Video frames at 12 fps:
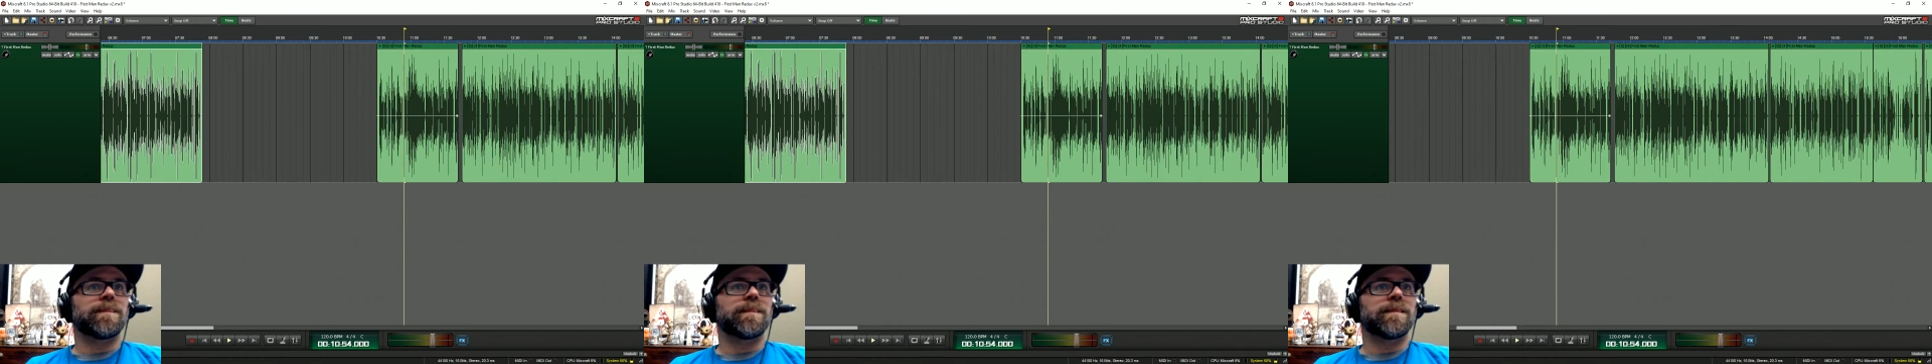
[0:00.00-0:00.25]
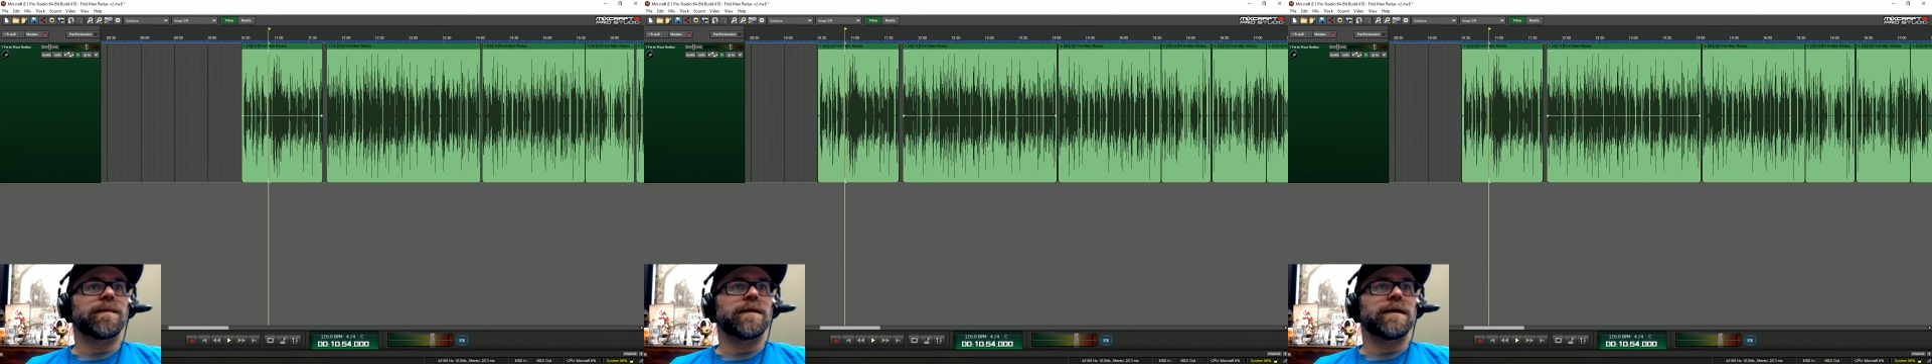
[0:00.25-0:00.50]

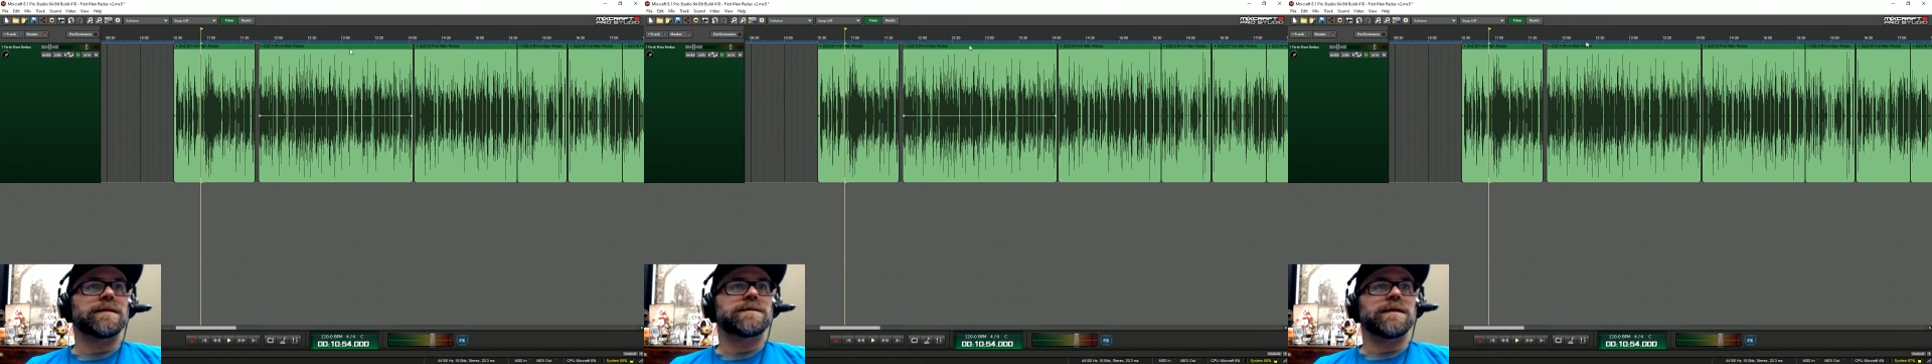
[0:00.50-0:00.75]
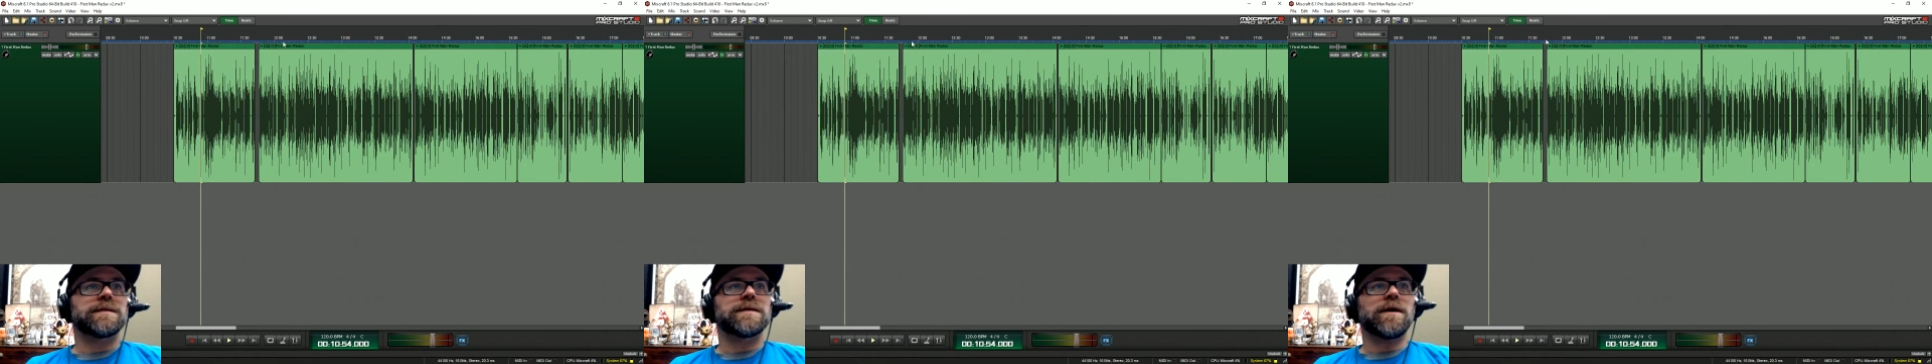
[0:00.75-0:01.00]

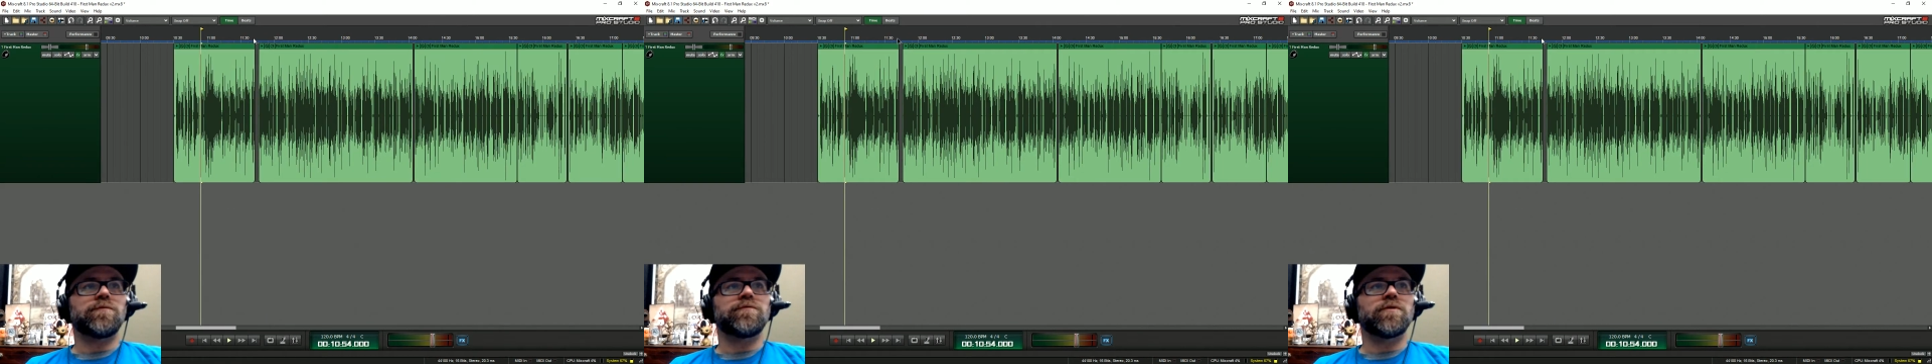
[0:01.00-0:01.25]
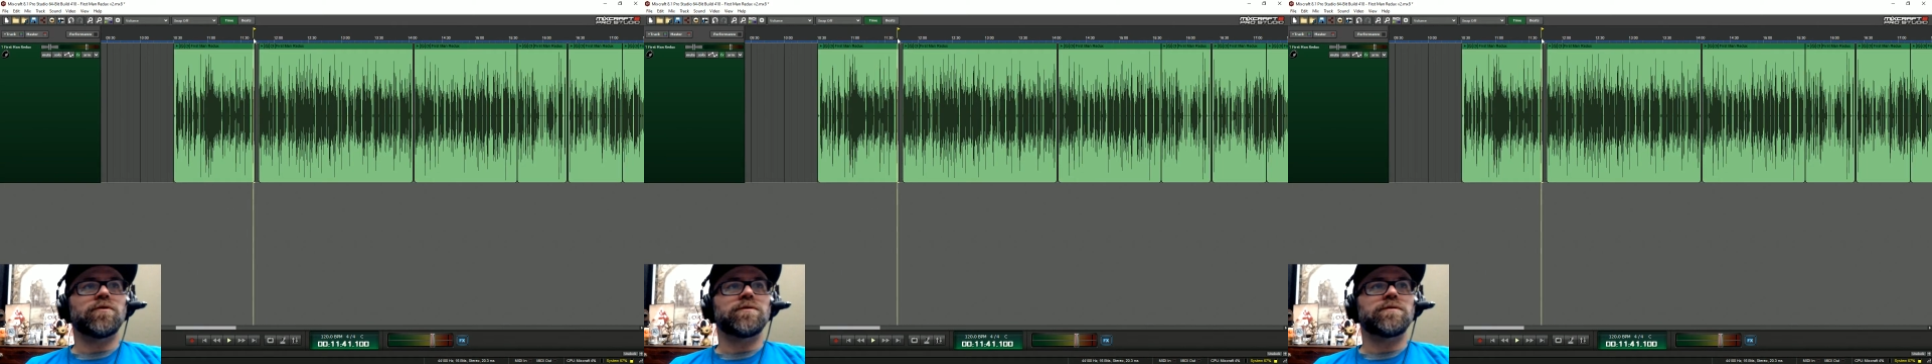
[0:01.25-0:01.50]
it's
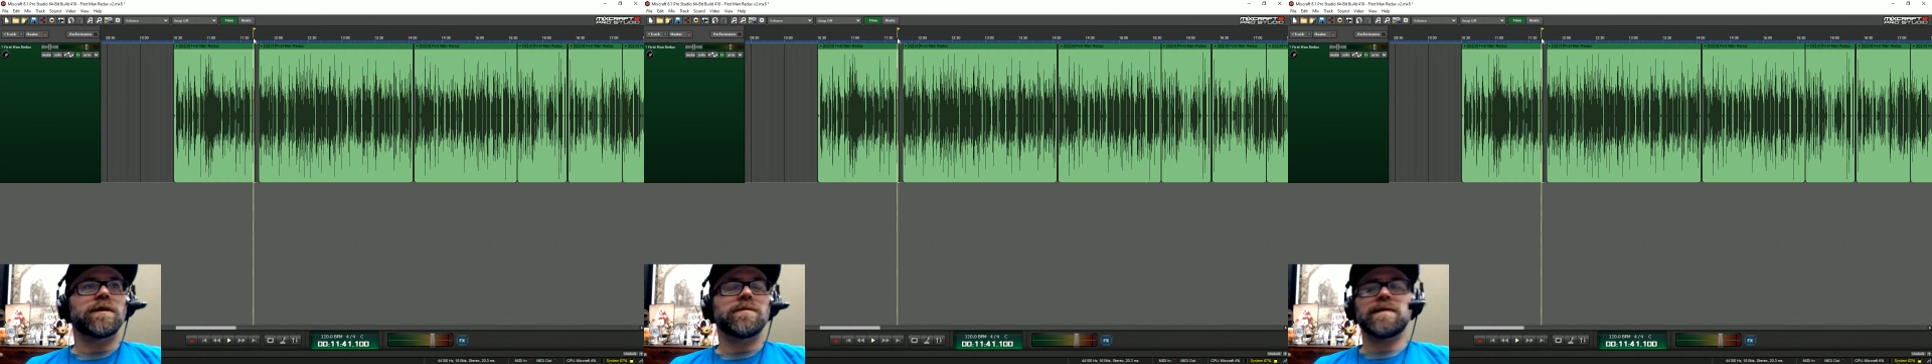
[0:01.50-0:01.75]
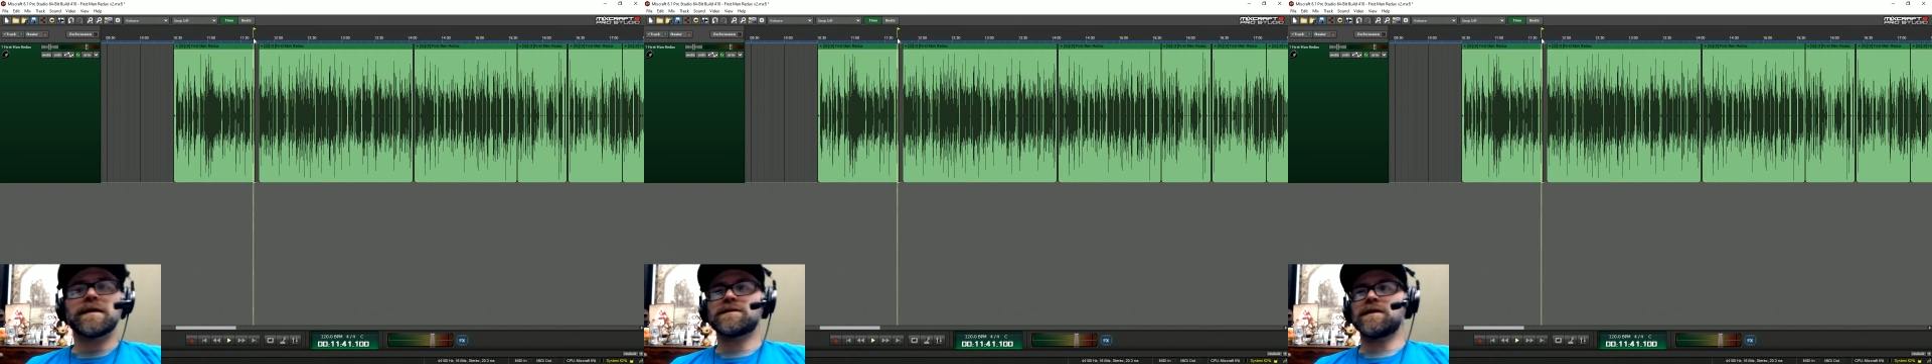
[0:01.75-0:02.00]
helpful.
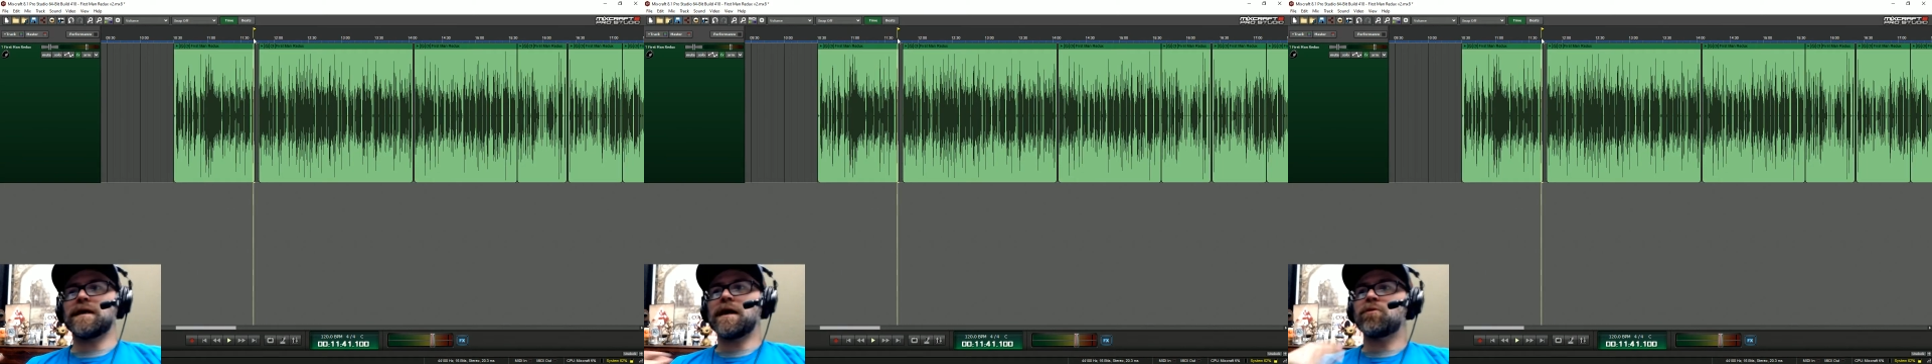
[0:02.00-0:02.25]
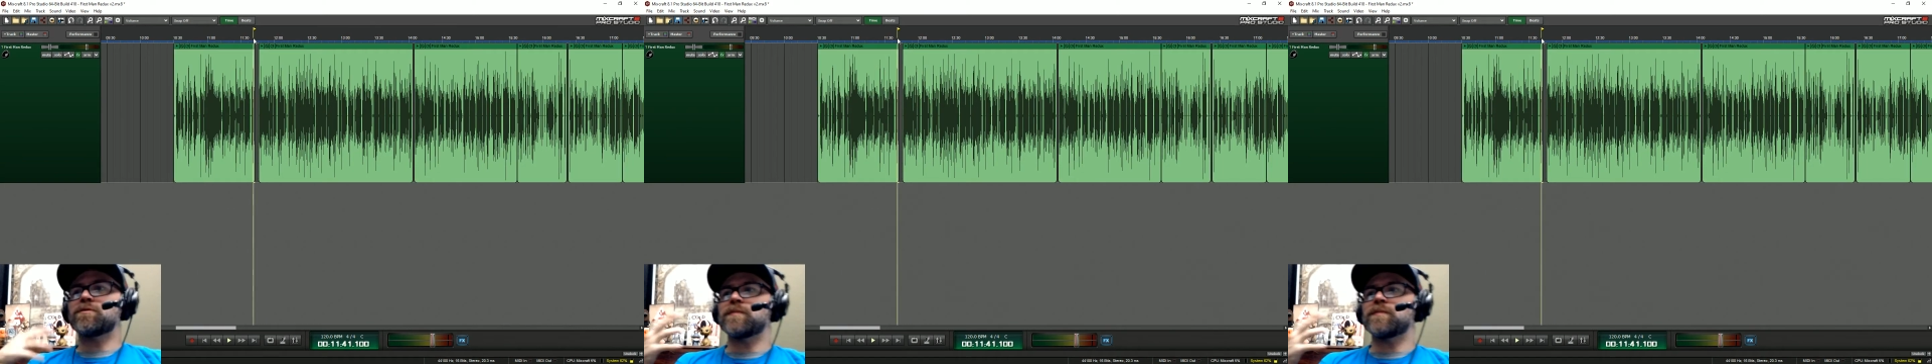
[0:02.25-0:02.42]
It helps me